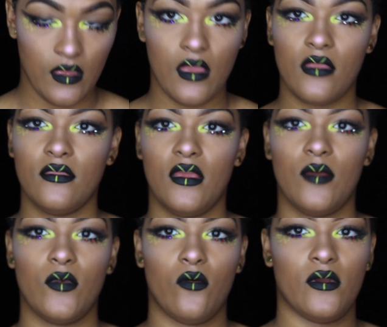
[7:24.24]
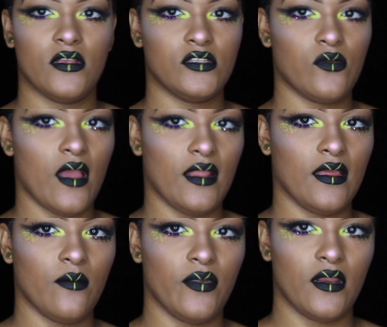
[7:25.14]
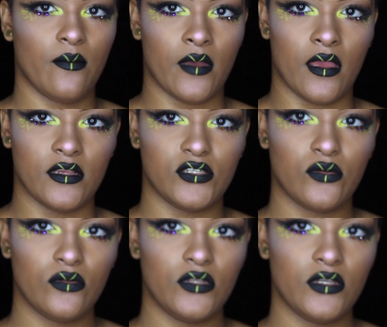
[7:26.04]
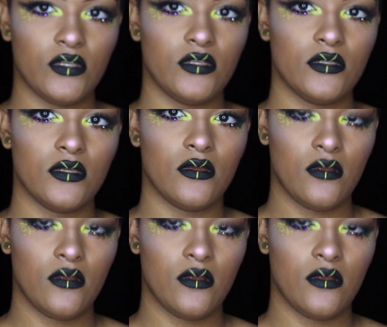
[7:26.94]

And then I'm going to highlight a bit of my shoulders.